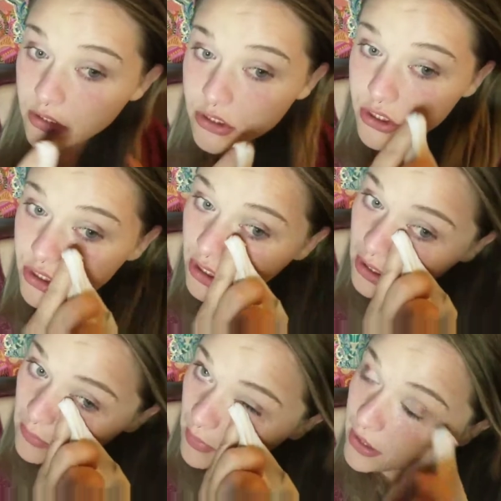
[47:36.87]

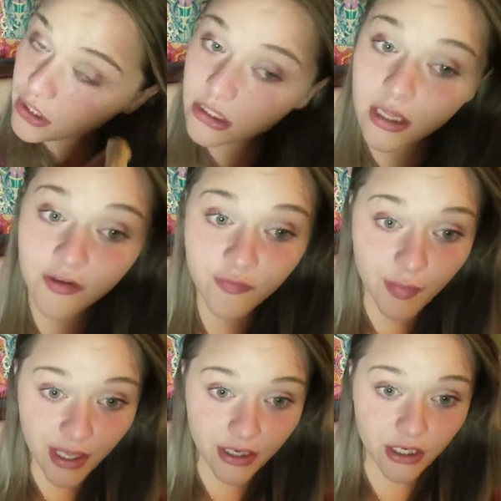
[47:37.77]
she made her life
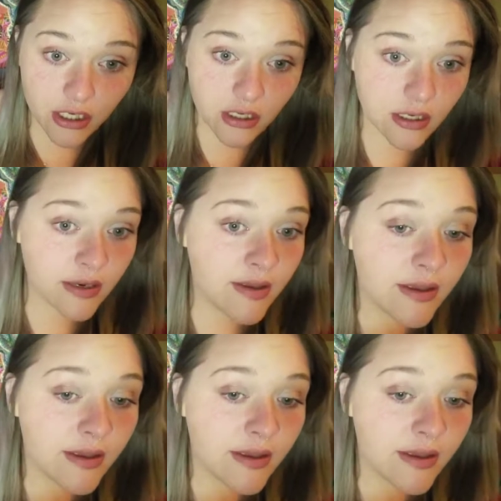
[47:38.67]
better.